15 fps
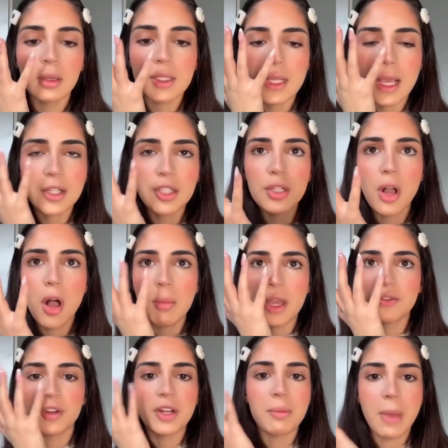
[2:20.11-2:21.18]
Let's actually call my
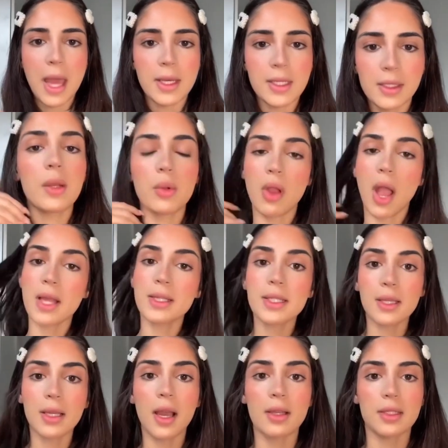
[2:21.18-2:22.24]
friend Maddie. We were asking
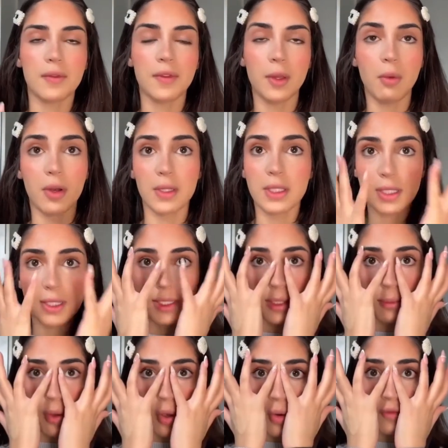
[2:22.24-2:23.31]
the guys if they wanted to
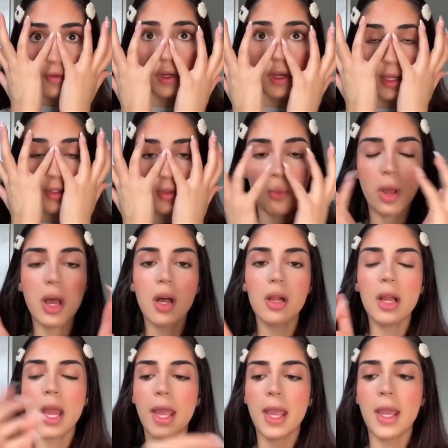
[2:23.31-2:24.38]
sleep over as
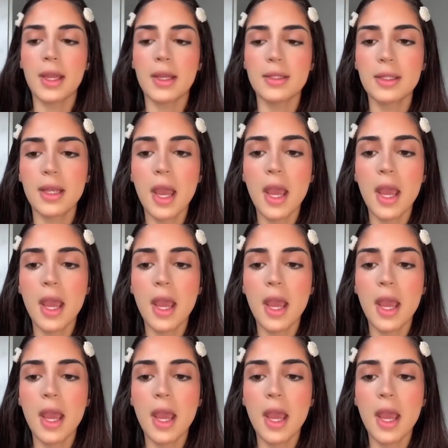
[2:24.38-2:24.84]
well, and